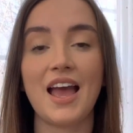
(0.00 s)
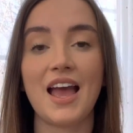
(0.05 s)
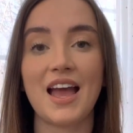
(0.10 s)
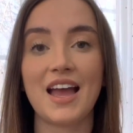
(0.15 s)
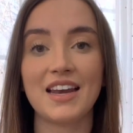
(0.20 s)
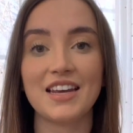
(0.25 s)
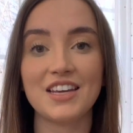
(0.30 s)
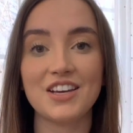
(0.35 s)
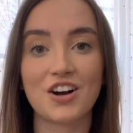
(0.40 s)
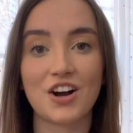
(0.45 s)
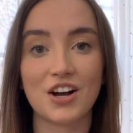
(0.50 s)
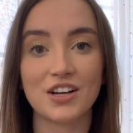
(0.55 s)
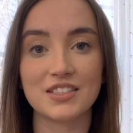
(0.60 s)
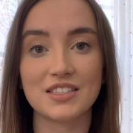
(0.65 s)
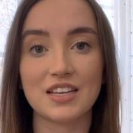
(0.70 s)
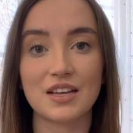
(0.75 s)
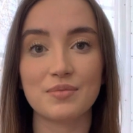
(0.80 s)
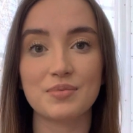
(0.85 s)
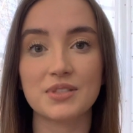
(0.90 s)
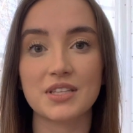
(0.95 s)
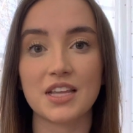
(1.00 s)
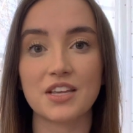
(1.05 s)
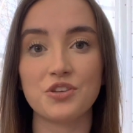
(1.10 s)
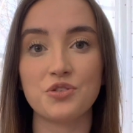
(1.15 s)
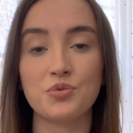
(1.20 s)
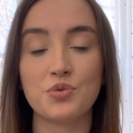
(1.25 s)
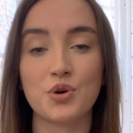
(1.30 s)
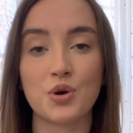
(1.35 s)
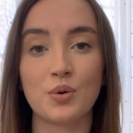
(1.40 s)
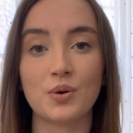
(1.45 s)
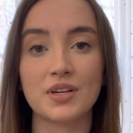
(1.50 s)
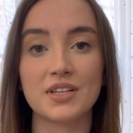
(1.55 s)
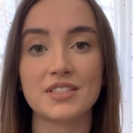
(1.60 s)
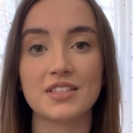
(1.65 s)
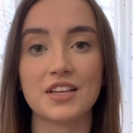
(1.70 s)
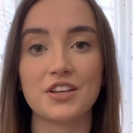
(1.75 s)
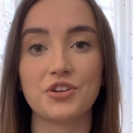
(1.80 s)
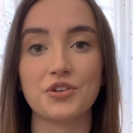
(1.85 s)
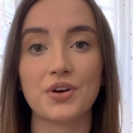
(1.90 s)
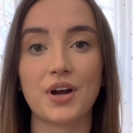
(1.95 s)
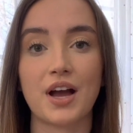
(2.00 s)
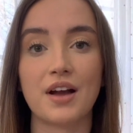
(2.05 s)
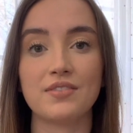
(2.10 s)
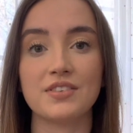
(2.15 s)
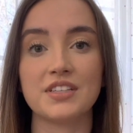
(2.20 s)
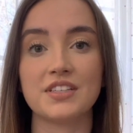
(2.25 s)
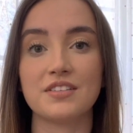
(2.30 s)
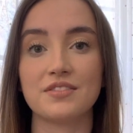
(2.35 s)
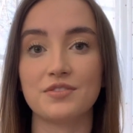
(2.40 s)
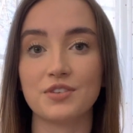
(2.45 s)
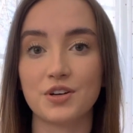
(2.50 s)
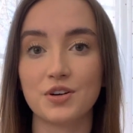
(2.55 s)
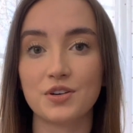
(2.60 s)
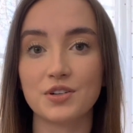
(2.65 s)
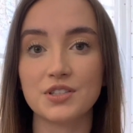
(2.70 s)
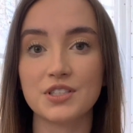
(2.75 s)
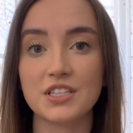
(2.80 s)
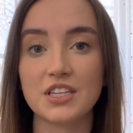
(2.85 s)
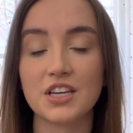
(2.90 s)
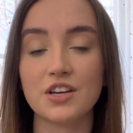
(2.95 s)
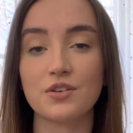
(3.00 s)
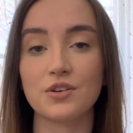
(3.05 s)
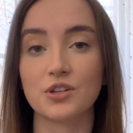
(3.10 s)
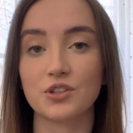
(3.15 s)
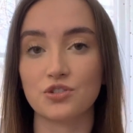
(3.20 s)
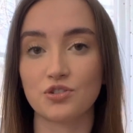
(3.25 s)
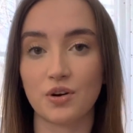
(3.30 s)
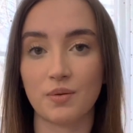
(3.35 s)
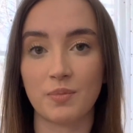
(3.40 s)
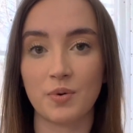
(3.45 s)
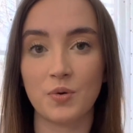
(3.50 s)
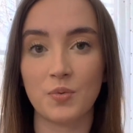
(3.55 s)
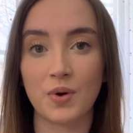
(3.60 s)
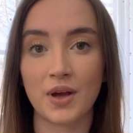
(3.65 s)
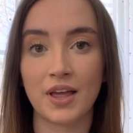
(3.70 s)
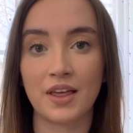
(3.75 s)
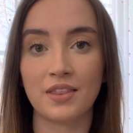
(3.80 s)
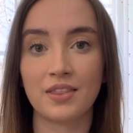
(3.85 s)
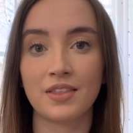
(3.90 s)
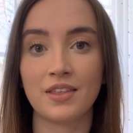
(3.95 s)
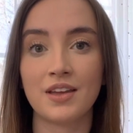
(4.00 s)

Any concepts that you notice that you're having difficulty or trouble with